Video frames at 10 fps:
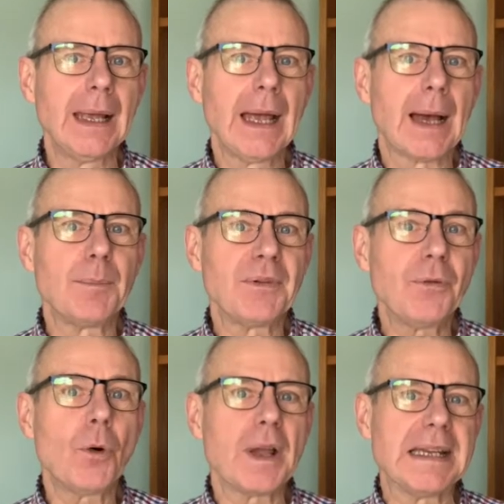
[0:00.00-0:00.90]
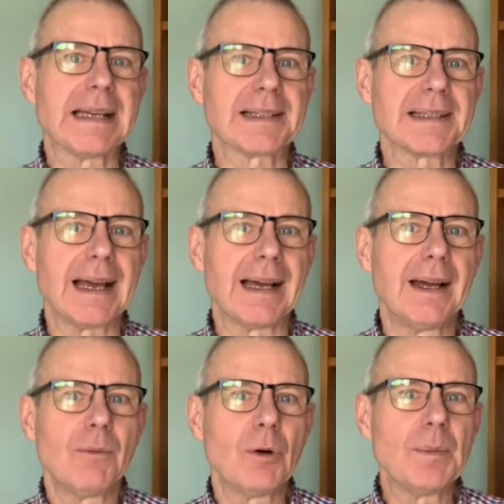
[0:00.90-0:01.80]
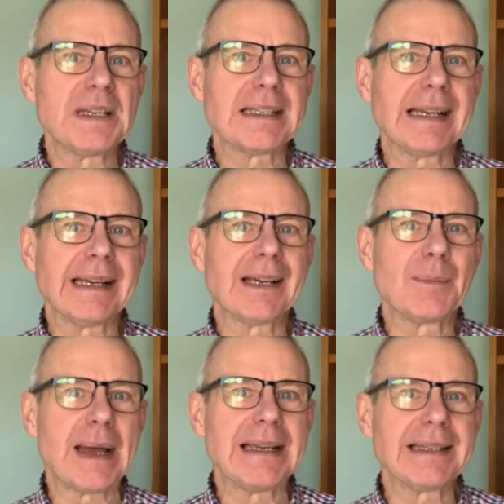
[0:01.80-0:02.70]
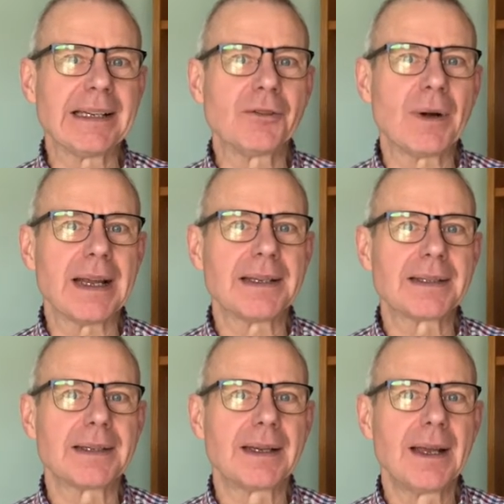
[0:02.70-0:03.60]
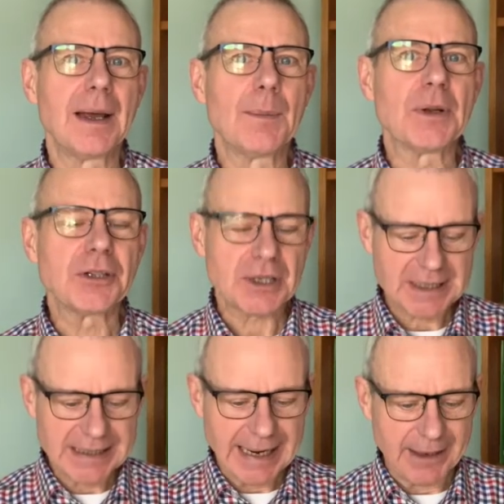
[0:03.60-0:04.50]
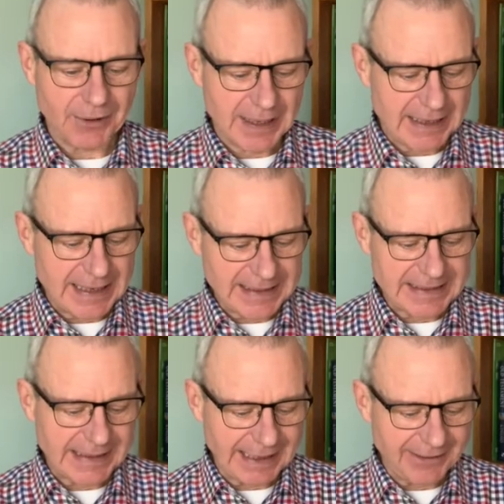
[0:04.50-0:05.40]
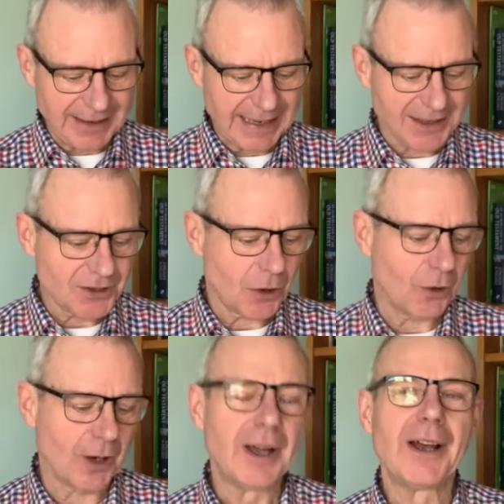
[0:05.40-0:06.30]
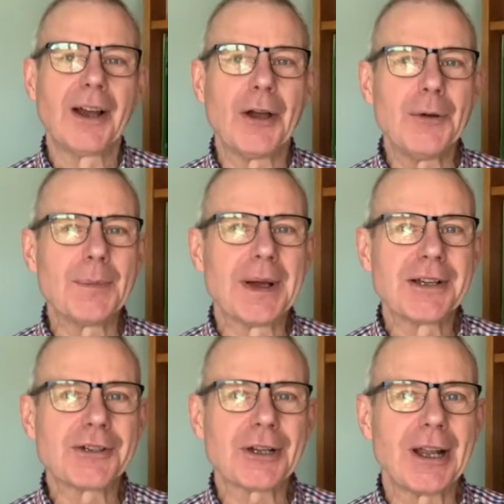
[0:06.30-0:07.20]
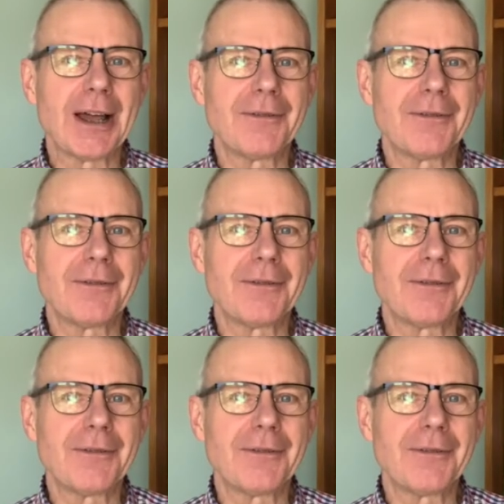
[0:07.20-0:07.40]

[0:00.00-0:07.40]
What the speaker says: And before he does that, we'll be singing Amazing Grace. But just now, let's sing our next song, Whom Shall I Fear?